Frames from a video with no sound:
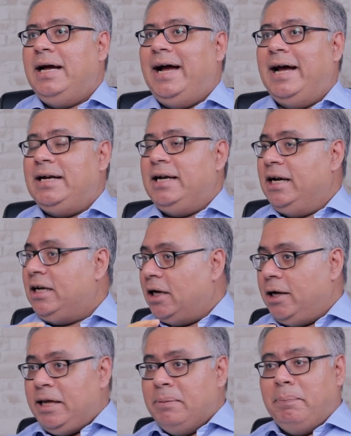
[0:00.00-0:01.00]
And it
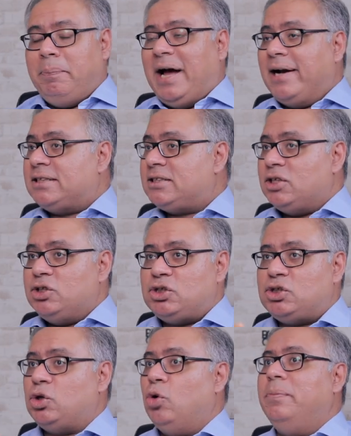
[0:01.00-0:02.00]
impacts
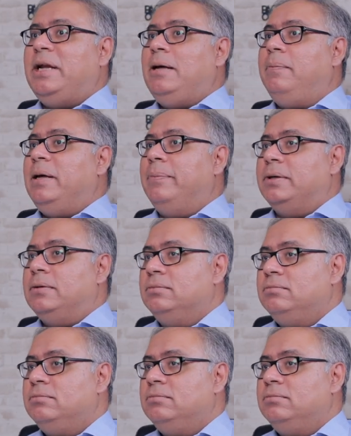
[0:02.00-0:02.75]
so many people,